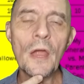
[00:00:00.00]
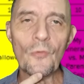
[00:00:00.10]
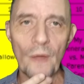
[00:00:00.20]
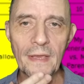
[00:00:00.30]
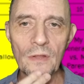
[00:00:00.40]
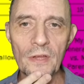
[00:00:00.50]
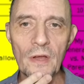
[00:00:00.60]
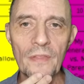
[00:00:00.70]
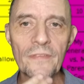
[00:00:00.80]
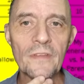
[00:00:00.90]
Right-click
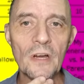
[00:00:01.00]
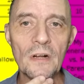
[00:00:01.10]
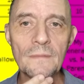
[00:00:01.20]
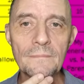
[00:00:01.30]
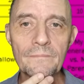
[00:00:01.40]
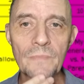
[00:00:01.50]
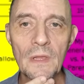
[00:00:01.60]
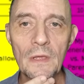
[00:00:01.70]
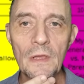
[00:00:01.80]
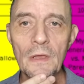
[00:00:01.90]
on the cell,
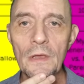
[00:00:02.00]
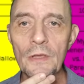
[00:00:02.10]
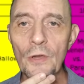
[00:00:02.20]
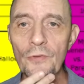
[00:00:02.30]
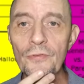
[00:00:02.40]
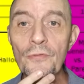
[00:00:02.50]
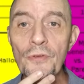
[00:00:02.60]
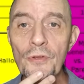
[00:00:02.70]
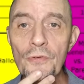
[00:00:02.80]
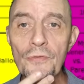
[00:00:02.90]
go to
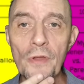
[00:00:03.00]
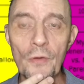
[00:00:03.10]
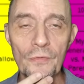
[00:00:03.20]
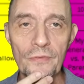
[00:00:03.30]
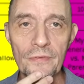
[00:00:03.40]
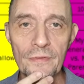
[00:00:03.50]
New Note.